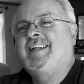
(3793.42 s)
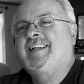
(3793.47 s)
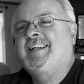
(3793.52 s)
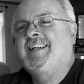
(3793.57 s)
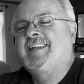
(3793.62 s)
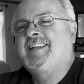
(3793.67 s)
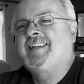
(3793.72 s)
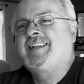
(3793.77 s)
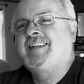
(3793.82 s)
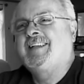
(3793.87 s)
Were you
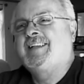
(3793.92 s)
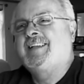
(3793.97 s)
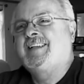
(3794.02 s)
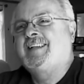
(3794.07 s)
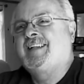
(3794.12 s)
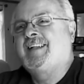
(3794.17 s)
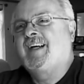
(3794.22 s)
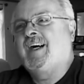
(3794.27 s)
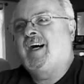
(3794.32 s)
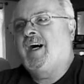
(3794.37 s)
going out with
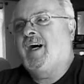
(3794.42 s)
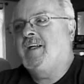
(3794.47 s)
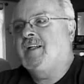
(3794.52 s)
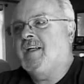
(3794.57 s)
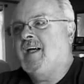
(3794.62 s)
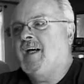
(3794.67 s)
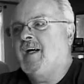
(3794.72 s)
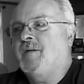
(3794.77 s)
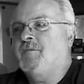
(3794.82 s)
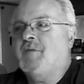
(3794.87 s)
somebody at the
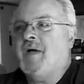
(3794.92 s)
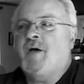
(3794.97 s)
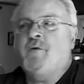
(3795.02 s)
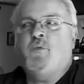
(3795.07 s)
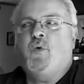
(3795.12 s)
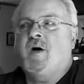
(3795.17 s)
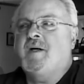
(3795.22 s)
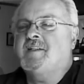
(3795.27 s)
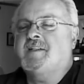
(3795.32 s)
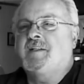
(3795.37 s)
time? Yeah,
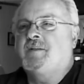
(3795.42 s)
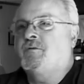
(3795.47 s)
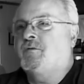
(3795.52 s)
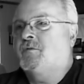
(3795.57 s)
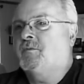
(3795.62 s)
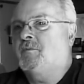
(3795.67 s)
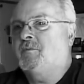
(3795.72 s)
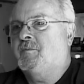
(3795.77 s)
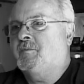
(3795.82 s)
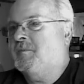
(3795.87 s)
I
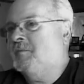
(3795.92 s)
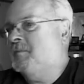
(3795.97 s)
wasn't.